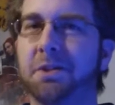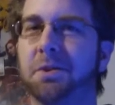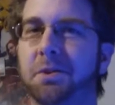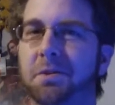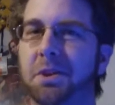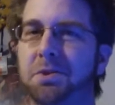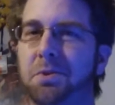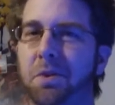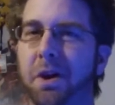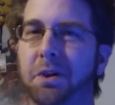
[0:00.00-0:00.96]
you know, unless
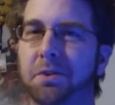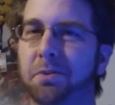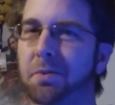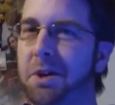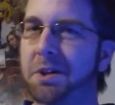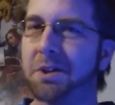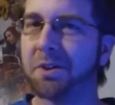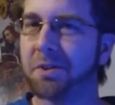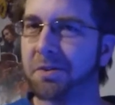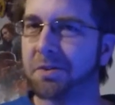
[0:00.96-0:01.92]
you were actually reading
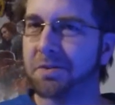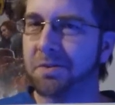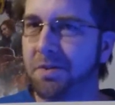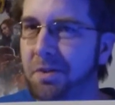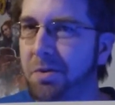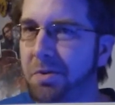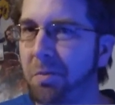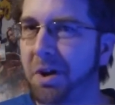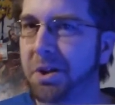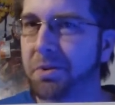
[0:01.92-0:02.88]
it or knew
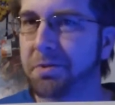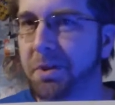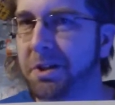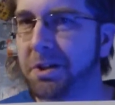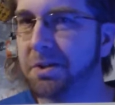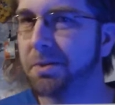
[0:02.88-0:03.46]
somebody that was reading it,